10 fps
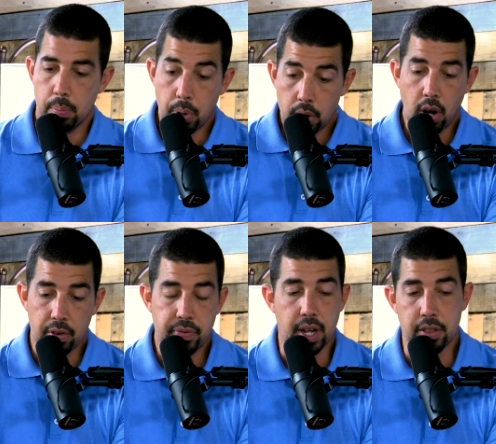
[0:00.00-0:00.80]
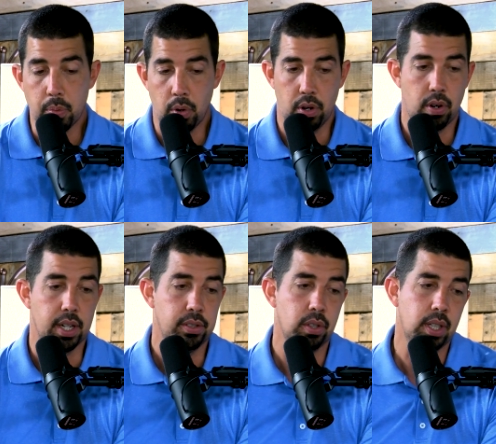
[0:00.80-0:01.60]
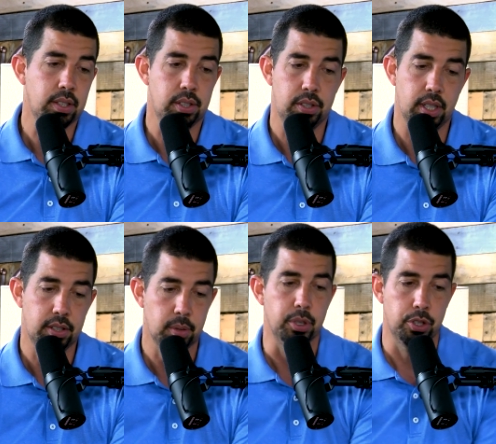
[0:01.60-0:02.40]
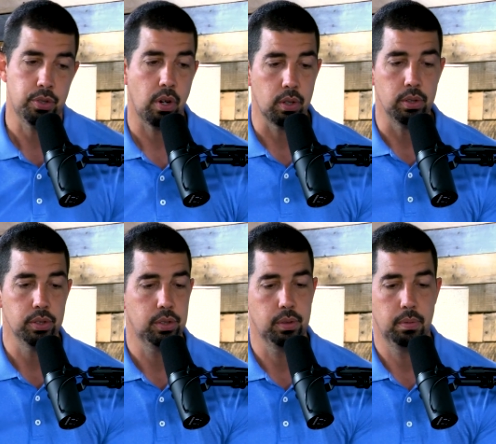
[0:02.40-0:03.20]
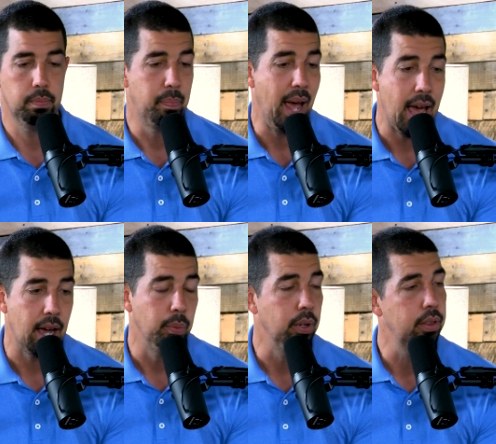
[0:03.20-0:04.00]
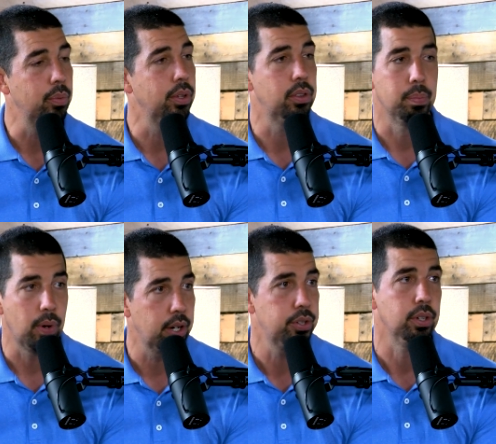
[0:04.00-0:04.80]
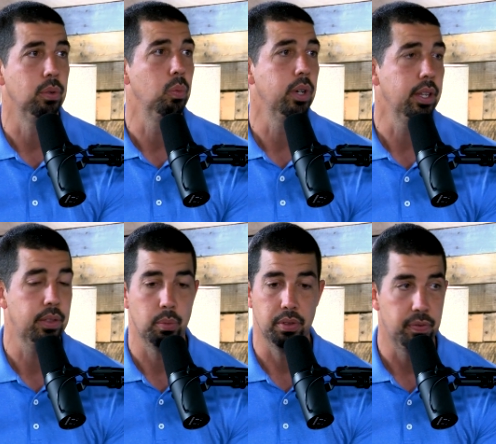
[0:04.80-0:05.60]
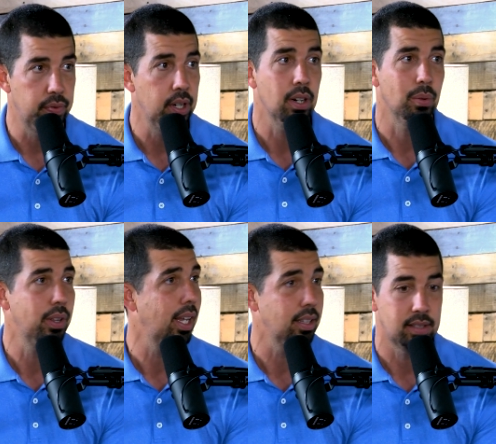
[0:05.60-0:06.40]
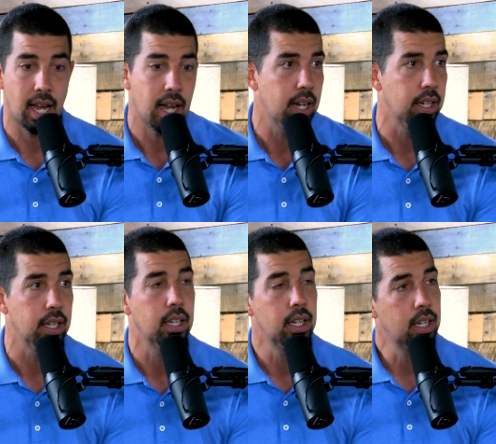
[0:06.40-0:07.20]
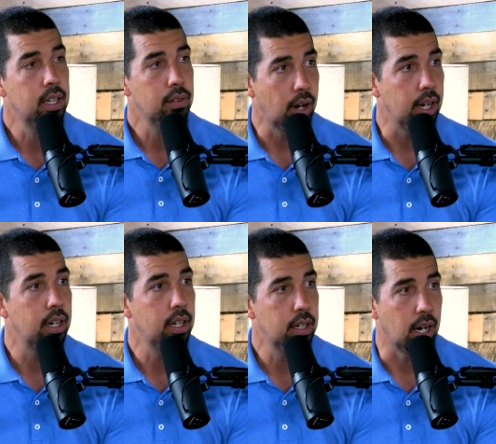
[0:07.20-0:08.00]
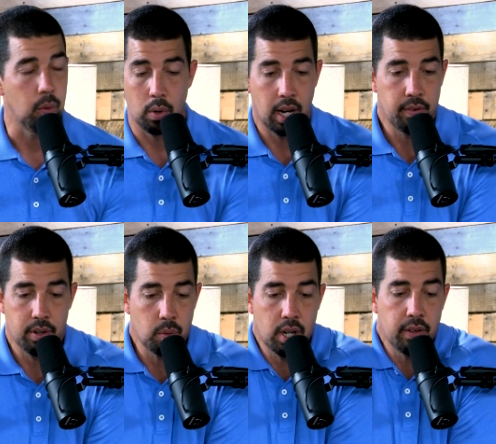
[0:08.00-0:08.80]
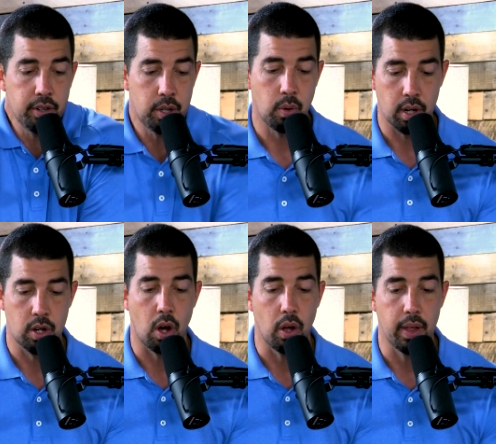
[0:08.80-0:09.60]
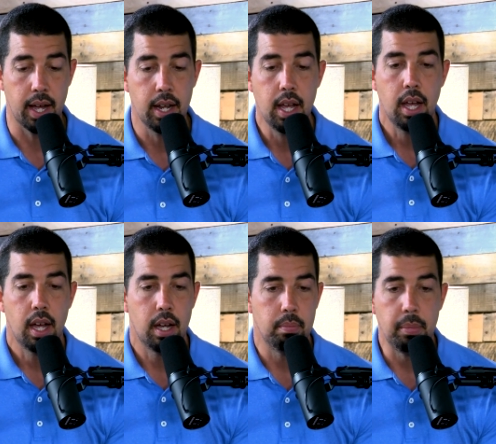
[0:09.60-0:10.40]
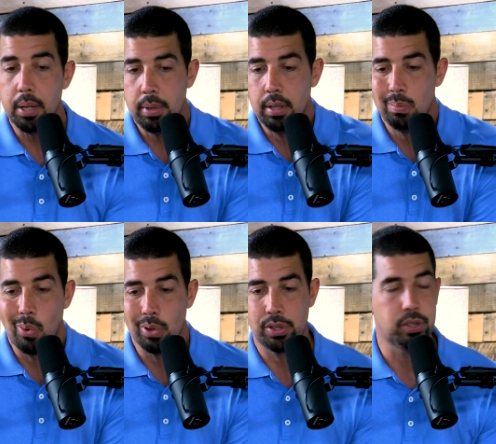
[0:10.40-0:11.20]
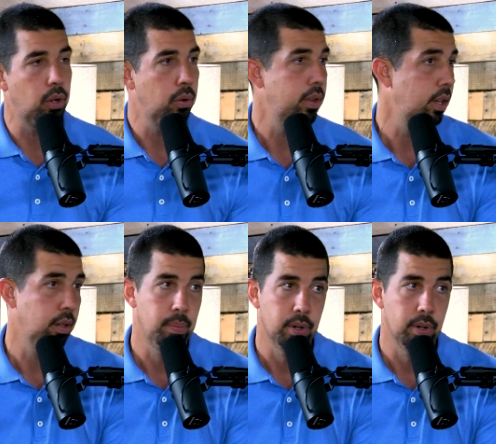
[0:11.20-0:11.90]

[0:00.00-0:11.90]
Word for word: put our faith more in Christ. So let's just say somebody struggles bad with with depression, with with right. fear, with anxiety. And I believe that happens a lot. Right. right. Whatever whatever you want to call that maybe more so than the